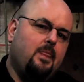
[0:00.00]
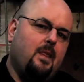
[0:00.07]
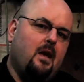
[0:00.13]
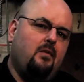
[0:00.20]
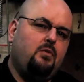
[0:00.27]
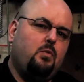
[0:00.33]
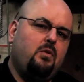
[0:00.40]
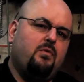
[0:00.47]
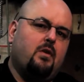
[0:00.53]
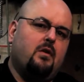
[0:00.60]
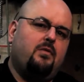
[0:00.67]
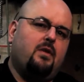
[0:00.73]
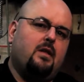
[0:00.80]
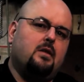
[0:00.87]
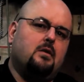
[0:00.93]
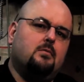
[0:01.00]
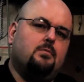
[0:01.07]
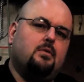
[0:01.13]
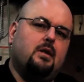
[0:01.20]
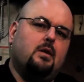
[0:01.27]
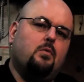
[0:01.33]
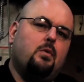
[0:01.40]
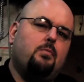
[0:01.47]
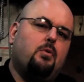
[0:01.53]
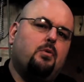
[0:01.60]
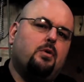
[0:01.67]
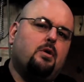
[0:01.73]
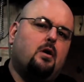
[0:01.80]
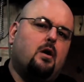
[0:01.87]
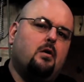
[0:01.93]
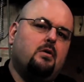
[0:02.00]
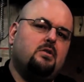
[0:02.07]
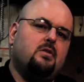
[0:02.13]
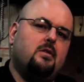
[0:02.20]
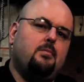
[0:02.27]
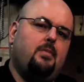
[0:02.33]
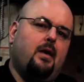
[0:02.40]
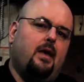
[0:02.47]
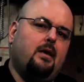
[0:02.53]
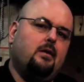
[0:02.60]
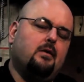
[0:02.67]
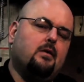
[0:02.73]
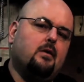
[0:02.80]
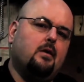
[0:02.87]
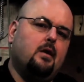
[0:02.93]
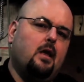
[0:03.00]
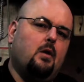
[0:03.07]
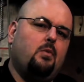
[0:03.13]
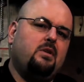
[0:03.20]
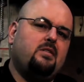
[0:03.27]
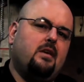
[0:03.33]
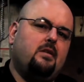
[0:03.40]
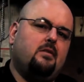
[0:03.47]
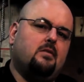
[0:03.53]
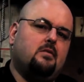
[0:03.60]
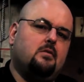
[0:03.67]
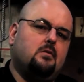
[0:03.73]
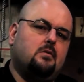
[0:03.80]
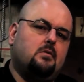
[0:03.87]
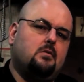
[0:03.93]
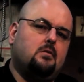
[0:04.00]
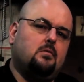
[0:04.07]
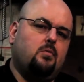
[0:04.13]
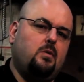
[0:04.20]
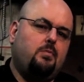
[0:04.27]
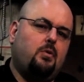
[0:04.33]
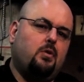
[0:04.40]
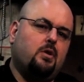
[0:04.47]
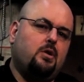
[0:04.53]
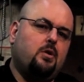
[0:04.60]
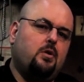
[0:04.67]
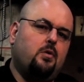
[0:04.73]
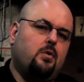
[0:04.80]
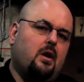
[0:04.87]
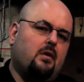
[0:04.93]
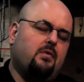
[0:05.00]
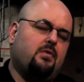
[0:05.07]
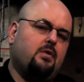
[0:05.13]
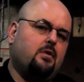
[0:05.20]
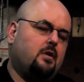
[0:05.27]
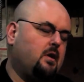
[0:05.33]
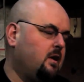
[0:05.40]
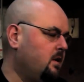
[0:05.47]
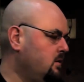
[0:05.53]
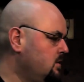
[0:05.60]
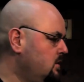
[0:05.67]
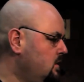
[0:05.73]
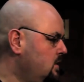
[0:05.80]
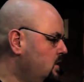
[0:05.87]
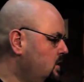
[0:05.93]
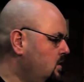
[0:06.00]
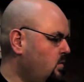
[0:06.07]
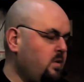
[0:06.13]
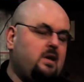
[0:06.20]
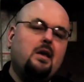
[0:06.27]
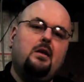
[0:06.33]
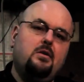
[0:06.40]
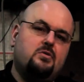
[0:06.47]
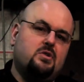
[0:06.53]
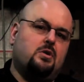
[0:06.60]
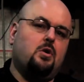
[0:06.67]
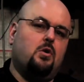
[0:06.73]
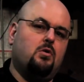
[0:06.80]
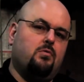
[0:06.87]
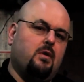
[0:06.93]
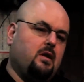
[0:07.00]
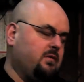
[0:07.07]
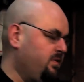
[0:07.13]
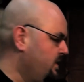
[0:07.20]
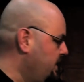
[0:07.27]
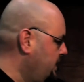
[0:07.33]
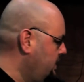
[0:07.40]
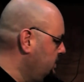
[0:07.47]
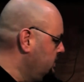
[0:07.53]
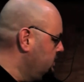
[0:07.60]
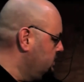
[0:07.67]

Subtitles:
After we verify the complaint, we pull the car into the bay and we pull the code out of the car. We can use a code reader for that,